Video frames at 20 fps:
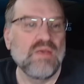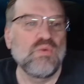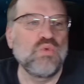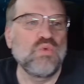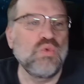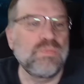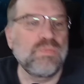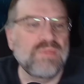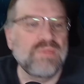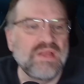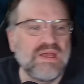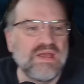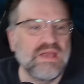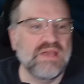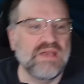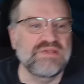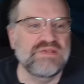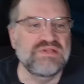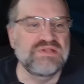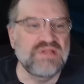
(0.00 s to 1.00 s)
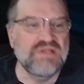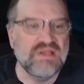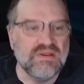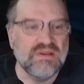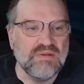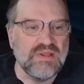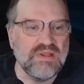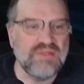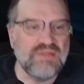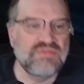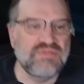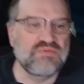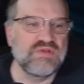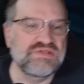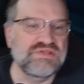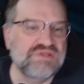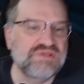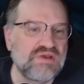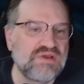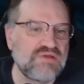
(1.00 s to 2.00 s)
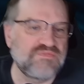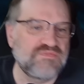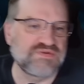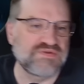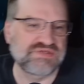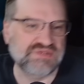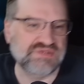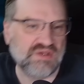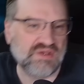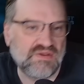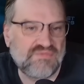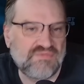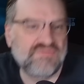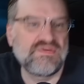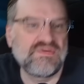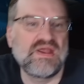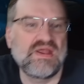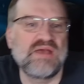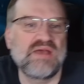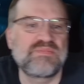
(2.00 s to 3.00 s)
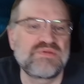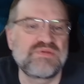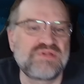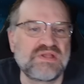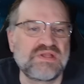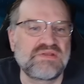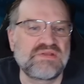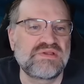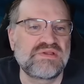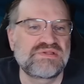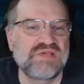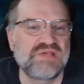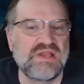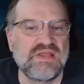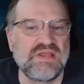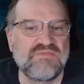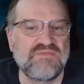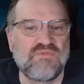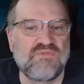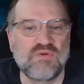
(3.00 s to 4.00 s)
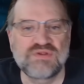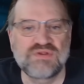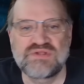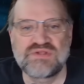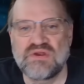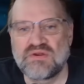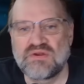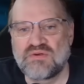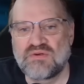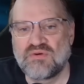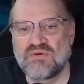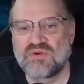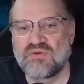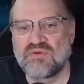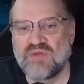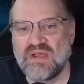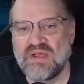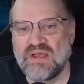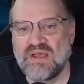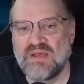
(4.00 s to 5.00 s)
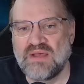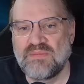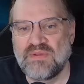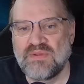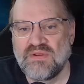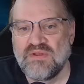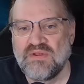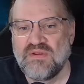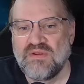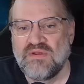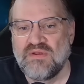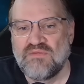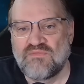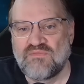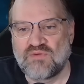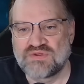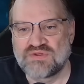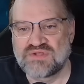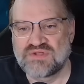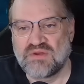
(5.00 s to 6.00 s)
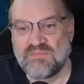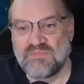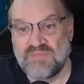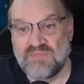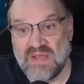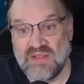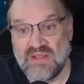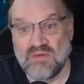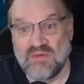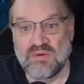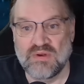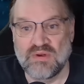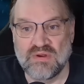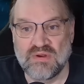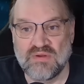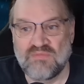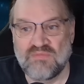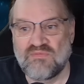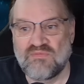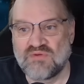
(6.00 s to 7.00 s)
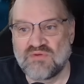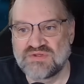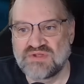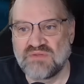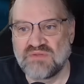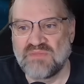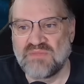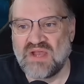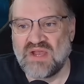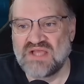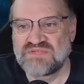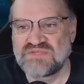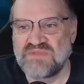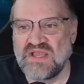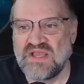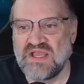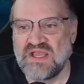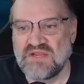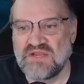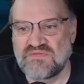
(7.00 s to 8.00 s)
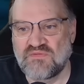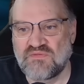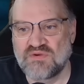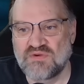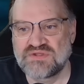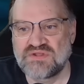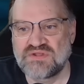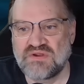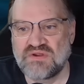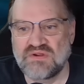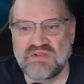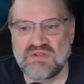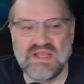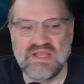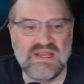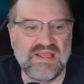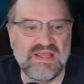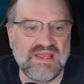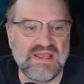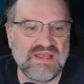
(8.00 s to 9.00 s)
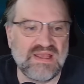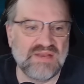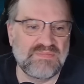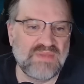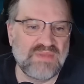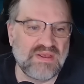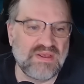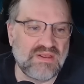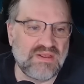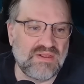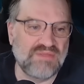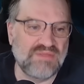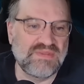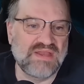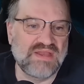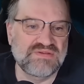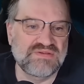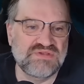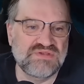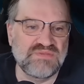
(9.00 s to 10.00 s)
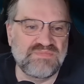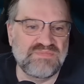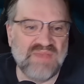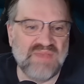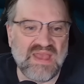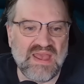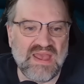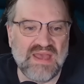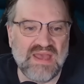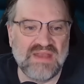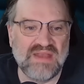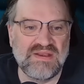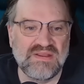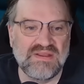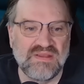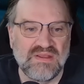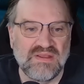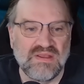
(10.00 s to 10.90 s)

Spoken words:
Oop, legendary. 3-star Versulf, not particularly exciting. 4-star Gorgorab, 4-star Bellower, 4-star Mosmaid, 4-star Lady Annabelle, not too bad.